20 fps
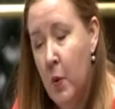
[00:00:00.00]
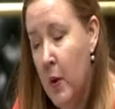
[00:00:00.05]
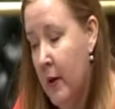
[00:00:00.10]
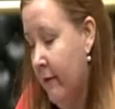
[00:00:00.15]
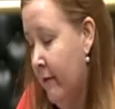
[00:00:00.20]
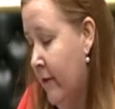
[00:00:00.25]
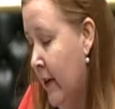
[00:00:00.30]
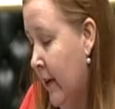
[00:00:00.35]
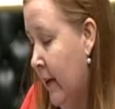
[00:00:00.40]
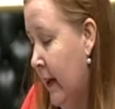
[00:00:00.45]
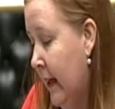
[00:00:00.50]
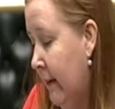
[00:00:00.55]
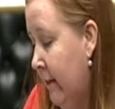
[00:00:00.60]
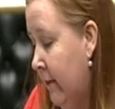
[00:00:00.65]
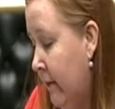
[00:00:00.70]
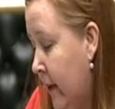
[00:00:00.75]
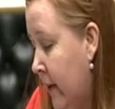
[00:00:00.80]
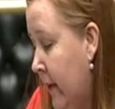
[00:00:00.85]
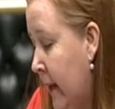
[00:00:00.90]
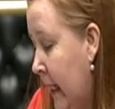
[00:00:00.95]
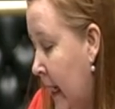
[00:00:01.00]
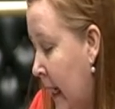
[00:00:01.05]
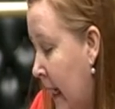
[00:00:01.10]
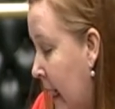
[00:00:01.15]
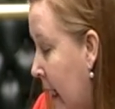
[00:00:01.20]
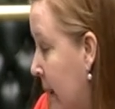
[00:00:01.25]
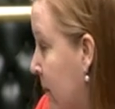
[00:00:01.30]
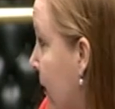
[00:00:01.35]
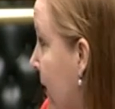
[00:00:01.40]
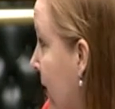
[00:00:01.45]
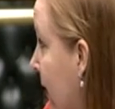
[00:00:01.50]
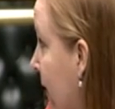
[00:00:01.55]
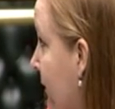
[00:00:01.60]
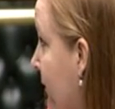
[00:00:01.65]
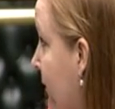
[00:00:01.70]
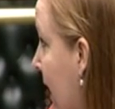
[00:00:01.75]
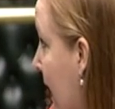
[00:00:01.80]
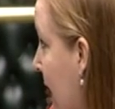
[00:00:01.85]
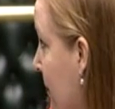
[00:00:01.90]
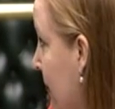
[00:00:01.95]
work very, very hard with their
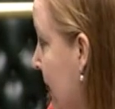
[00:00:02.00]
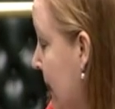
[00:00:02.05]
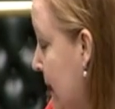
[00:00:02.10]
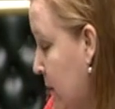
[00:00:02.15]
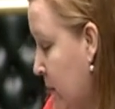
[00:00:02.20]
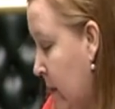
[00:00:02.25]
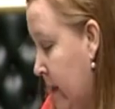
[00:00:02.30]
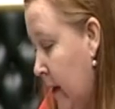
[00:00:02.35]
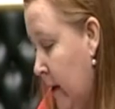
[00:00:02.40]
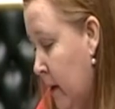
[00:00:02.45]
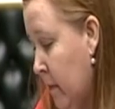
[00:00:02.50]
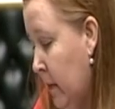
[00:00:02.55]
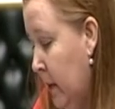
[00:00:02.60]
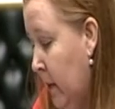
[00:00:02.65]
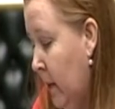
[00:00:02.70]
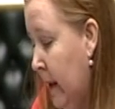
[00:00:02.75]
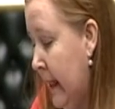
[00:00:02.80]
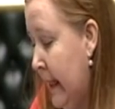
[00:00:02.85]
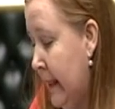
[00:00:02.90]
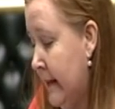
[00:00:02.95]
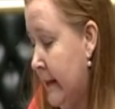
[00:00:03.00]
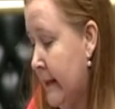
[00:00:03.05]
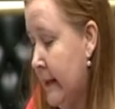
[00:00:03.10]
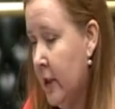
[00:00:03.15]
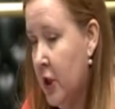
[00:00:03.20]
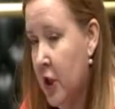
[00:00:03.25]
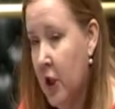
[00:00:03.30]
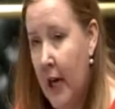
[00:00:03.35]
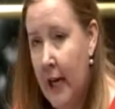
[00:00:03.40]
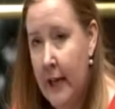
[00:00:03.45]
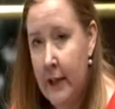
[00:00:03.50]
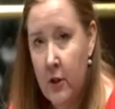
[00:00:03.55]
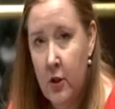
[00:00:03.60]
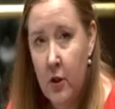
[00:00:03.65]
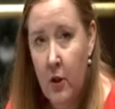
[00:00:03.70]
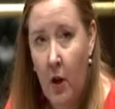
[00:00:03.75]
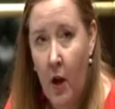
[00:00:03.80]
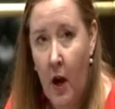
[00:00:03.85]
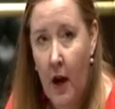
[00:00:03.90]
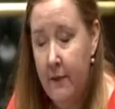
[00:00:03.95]
families, with their employees, to
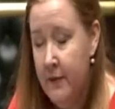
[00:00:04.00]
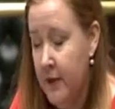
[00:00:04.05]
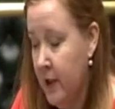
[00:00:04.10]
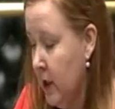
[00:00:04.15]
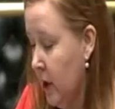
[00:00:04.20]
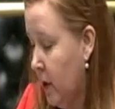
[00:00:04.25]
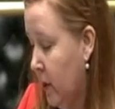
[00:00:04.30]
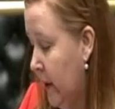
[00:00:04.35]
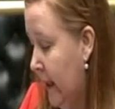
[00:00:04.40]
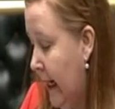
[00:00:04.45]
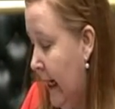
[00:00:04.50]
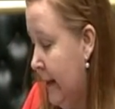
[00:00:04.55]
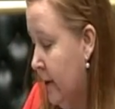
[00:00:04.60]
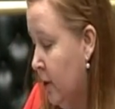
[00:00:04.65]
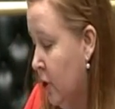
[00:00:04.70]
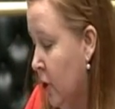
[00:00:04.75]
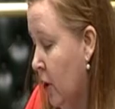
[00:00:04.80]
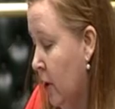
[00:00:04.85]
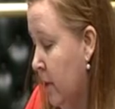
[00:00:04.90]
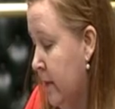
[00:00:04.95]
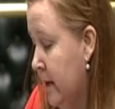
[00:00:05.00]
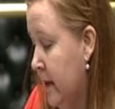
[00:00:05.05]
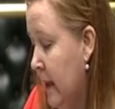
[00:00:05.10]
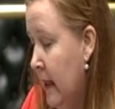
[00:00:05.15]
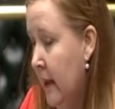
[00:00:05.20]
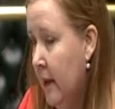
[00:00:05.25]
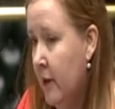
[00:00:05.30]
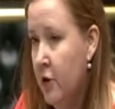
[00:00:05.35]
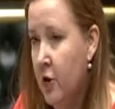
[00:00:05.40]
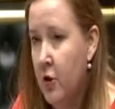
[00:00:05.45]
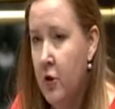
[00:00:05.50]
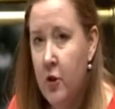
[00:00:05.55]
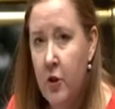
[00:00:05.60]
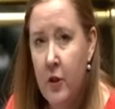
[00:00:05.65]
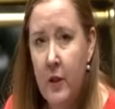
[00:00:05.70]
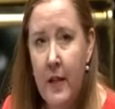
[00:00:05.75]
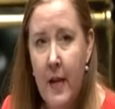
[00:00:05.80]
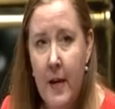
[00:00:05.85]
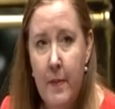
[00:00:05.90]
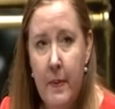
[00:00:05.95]
change lives, to create jobs, to
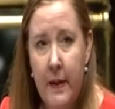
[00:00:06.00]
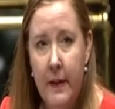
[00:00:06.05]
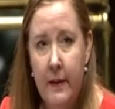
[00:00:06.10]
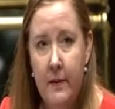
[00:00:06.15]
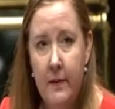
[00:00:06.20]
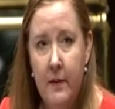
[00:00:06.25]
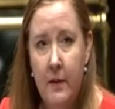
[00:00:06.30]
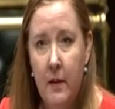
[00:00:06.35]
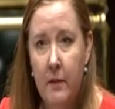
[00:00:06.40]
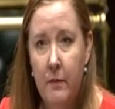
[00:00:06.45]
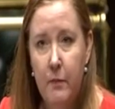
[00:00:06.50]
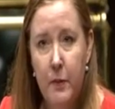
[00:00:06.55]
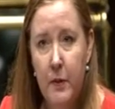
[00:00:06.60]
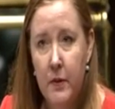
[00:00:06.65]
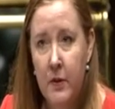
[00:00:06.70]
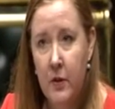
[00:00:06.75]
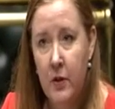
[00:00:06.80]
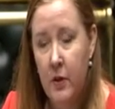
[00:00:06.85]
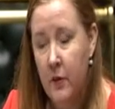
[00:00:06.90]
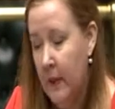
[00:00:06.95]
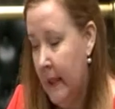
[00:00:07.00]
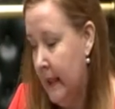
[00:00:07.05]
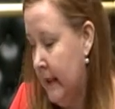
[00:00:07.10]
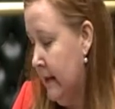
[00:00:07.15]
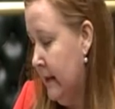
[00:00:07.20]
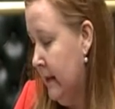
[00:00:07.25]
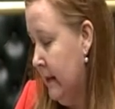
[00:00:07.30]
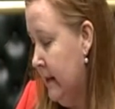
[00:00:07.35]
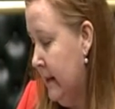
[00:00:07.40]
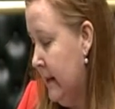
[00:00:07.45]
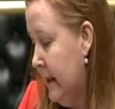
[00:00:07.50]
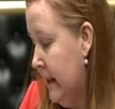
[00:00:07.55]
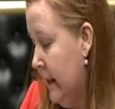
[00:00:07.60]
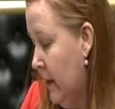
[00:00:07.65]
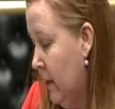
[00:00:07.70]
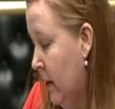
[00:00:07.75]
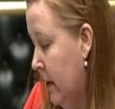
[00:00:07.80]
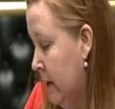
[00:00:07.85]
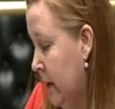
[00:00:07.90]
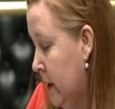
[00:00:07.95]
do their best, to pursue excellence in
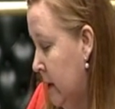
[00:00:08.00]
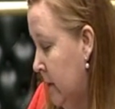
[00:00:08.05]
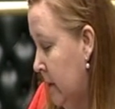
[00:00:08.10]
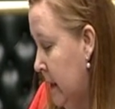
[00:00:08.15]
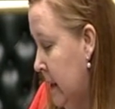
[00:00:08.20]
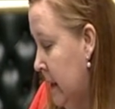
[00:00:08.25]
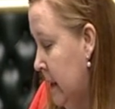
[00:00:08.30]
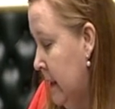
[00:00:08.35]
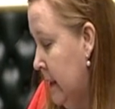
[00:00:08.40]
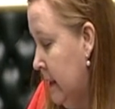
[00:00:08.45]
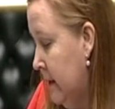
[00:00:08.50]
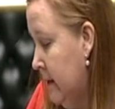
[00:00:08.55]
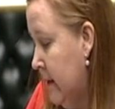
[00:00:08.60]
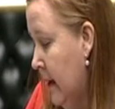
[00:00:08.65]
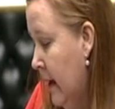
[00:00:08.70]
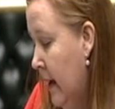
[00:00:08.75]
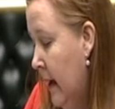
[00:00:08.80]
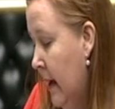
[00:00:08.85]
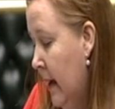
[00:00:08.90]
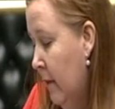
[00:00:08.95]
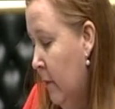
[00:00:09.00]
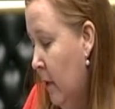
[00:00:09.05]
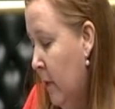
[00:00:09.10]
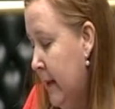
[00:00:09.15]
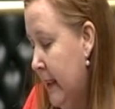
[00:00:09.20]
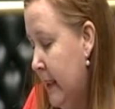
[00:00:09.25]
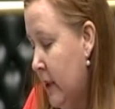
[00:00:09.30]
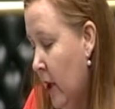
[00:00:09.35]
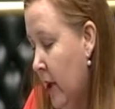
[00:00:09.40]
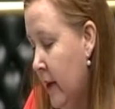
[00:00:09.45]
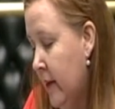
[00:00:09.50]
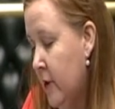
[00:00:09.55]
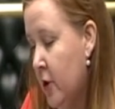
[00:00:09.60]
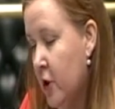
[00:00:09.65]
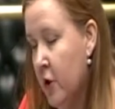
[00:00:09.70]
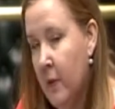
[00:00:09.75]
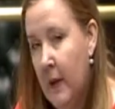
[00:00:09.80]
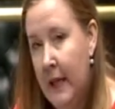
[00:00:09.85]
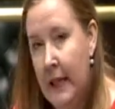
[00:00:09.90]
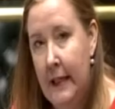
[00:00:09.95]
their own communities. When we don't
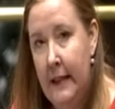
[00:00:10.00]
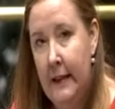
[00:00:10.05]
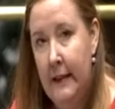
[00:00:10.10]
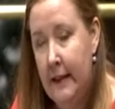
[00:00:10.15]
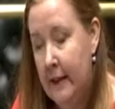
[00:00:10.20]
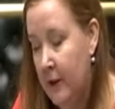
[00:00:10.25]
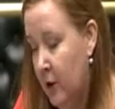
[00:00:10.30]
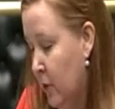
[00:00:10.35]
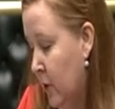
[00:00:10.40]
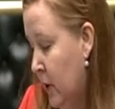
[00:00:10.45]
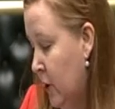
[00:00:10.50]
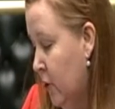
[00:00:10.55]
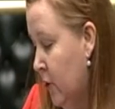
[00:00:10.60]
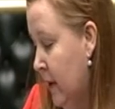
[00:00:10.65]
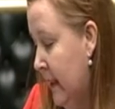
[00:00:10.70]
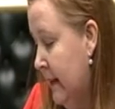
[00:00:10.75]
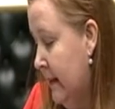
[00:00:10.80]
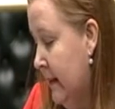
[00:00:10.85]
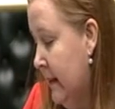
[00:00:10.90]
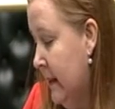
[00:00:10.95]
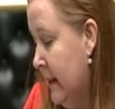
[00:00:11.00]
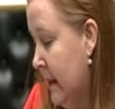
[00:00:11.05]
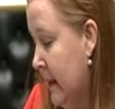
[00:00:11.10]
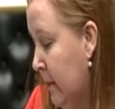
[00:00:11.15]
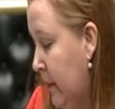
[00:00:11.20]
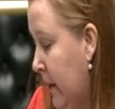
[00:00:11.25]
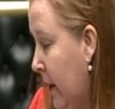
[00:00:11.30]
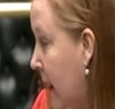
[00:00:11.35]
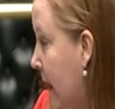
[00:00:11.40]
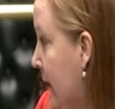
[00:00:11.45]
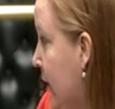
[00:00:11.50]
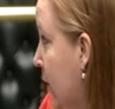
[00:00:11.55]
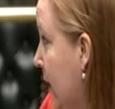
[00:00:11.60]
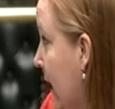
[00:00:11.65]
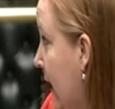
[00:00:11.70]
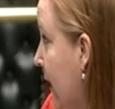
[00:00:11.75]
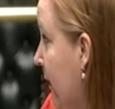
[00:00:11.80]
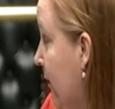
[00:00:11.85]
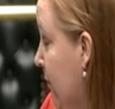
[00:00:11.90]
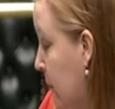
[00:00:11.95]
do anything to address the supply
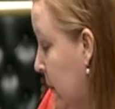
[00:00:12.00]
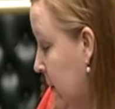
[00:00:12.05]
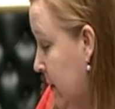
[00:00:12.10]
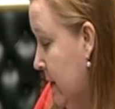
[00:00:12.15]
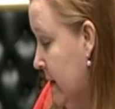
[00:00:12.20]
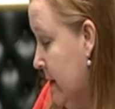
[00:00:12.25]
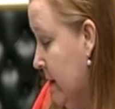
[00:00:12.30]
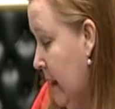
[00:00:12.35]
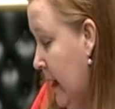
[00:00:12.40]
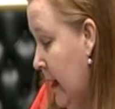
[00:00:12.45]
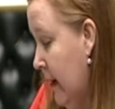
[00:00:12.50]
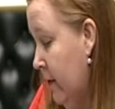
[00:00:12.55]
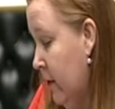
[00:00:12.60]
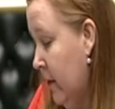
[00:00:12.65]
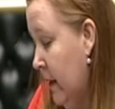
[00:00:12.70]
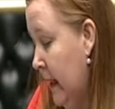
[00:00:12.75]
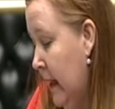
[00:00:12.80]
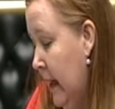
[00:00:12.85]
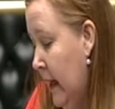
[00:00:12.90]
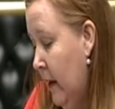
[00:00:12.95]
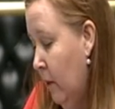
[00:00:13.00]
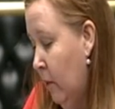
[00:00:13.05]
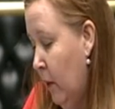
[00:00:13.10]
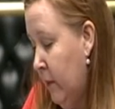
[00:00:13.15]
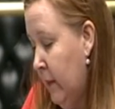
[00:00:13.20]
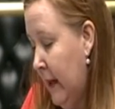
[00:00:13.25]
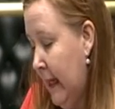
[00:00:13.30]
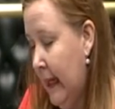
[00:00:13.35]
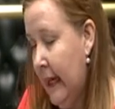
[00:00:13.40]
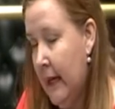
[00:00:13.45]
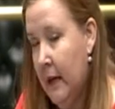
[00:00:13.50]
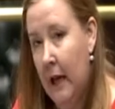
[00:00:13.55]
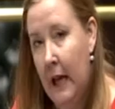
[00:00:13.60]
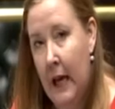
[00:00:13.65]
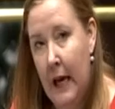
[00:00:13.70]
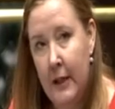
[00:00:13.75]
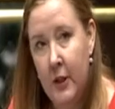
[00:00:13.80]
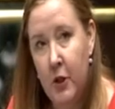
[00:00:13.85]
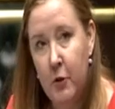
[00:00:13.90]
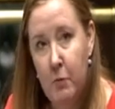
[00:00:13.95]
chain of modern slavery, when we let
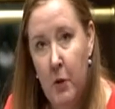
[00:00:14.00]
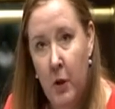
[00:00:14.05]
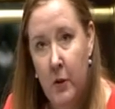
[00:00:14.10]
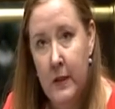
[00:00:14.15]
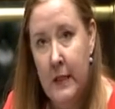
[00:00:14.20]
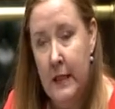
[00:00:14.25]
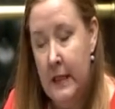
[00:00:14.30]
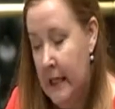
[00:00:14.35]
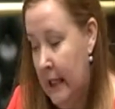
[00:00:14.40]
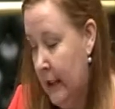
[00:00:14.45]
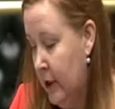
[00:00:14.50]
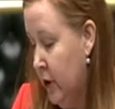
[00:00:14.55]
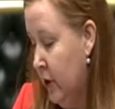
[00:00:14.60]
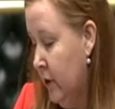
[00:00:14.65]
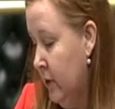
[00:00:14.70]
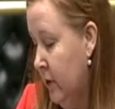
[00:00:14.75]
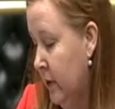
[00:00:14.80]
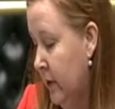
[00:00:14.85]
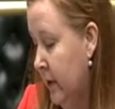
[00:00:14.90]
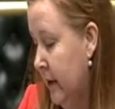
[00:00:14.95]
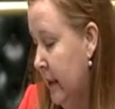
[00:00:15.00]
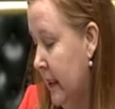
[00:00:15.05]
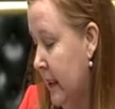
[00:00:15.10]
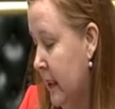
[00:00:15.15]
large multinationals